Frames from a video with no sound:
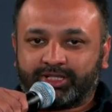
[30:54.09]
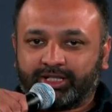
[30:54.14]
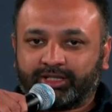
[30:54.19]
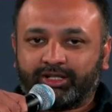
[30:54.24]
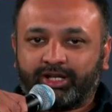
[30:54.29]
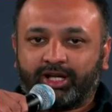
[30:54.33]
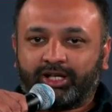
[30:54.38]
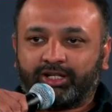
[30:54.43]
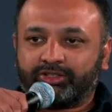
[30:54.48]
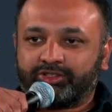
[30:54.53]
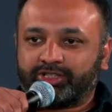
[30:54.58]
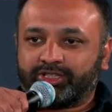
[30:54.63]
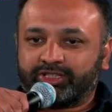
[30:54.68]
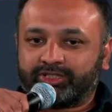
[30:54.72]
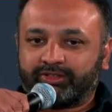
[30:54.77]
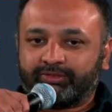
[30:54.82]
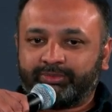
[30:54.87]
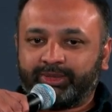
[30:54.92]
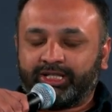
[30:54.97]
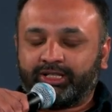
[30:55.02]
technologies
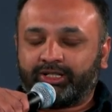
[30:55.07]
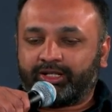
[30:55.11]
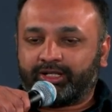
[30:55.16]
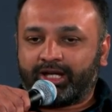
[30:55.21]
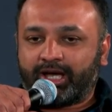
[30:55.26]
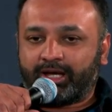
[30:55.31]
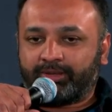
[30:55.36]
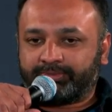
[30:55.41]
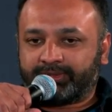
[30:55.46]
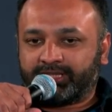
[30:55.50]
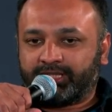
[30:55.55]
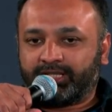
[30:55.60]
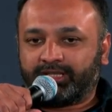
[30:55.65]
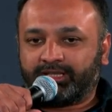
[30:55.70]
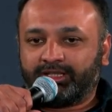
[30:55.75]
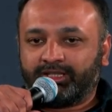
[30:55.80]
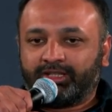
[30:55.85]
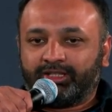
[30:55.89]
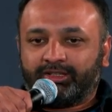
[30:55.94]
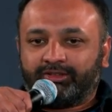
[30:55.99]
have been adopting,